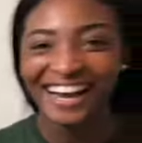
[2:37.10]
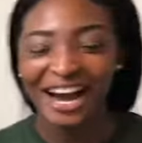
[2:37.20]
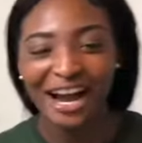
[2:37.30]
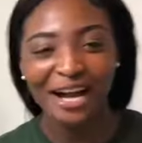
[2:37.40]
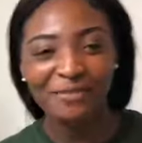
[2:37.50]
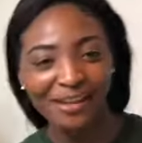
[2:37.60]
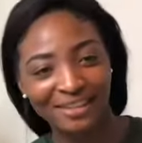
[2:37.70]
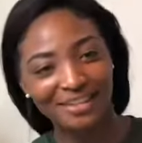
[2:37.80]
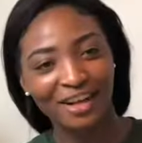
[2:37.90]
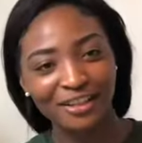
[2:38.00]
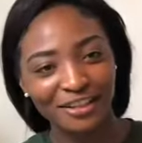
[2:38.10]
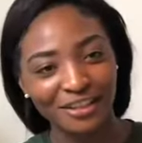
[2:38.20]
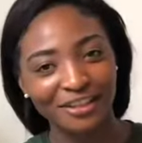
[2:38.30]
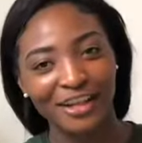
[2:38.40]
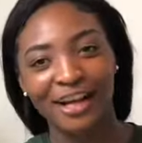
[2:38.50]
Her eyebrows is
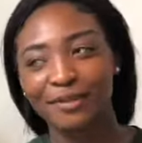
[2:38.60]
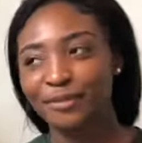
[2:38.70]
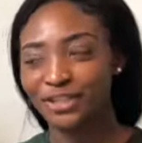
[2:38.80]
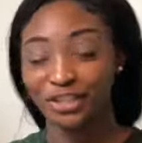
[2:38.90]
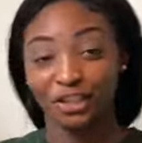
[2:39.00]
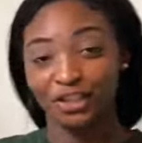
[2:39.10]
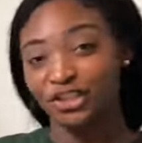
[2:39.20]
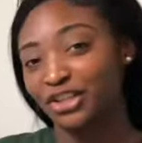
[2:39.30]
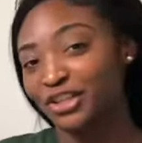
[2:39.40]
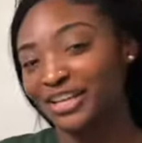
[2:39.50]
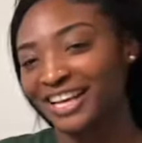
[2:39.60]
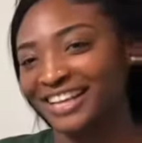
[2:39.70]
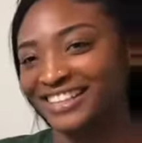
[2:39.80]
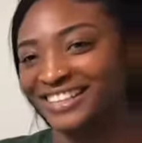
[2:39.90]
also done, but she's gonna show you.